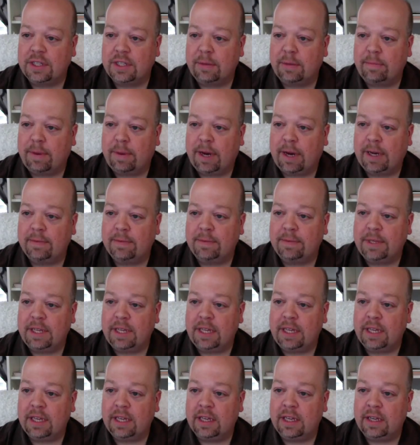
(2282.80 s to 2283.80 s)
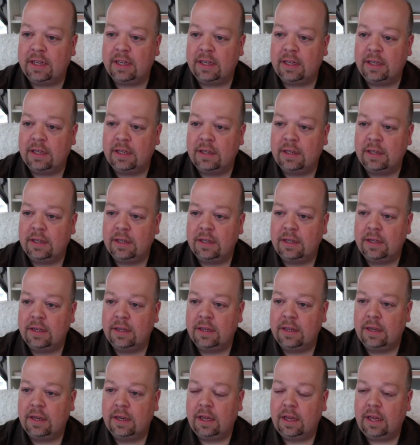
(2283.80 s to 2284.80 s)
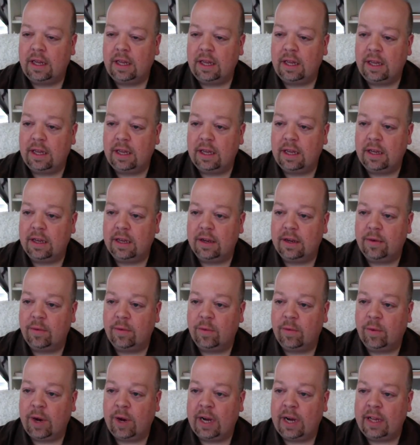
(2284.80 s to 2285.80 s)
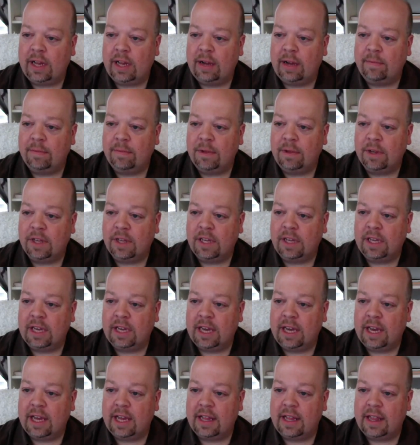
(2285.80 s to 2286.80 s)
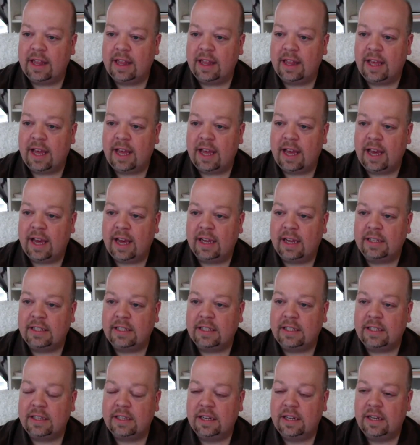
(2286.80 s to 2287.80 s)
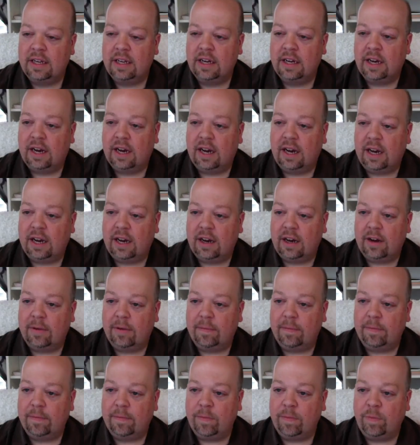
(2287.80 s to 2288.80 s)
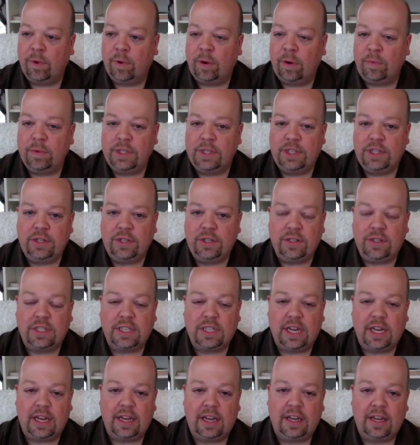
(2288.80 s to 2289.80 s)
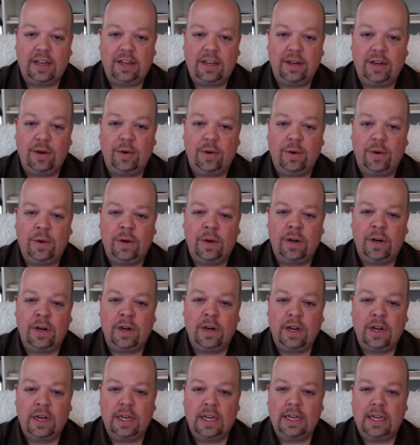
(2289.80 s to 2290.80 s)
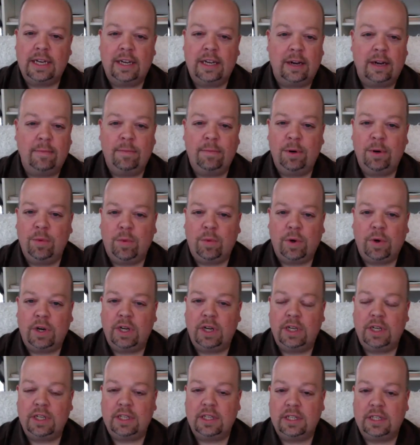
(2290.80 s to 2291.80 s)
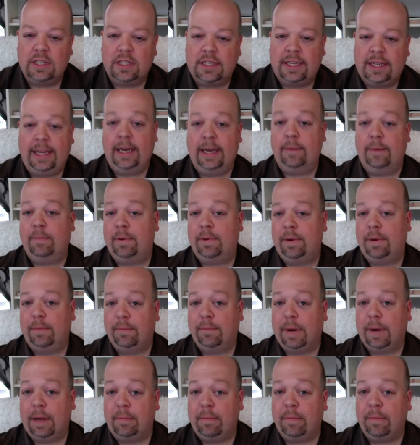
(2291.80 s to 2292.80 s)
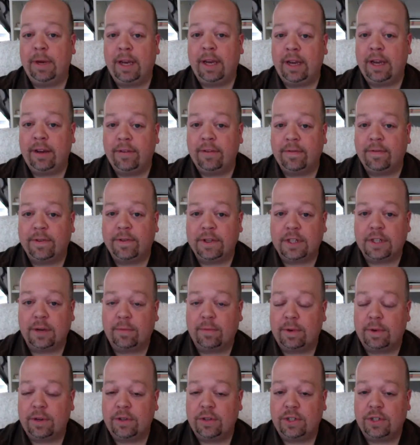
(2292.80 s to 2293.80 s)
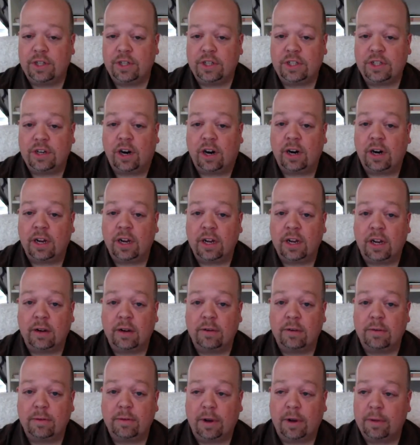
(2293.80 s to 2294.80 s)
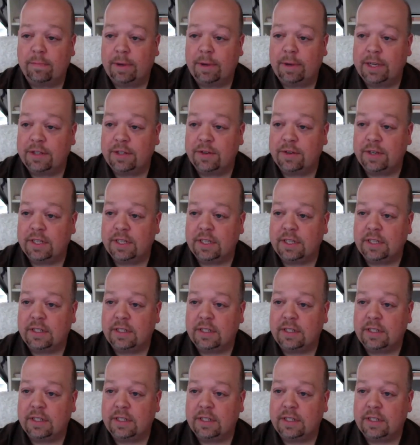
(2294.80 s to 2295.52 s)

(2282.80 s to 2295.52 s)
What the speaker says: popped in. And while I'm looking at that, what would you say your number one tip might be for someone who's just starting on Pinterest?